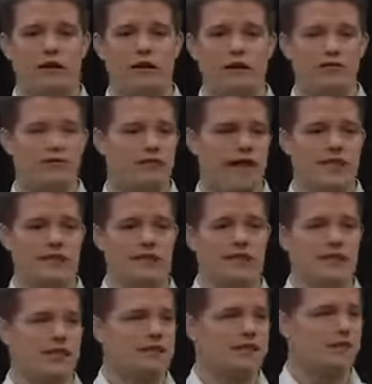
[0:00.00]
It's just the
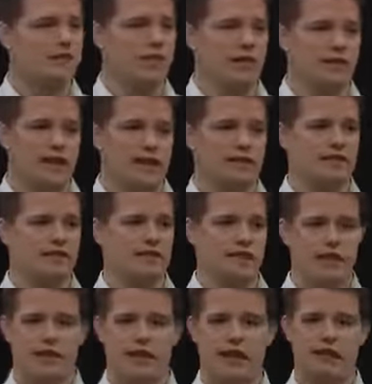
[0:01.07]
fastest, easiest way to test something,
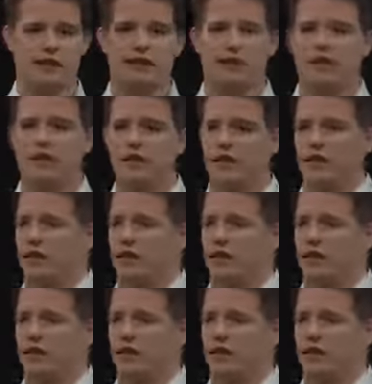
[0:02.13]
get it out there.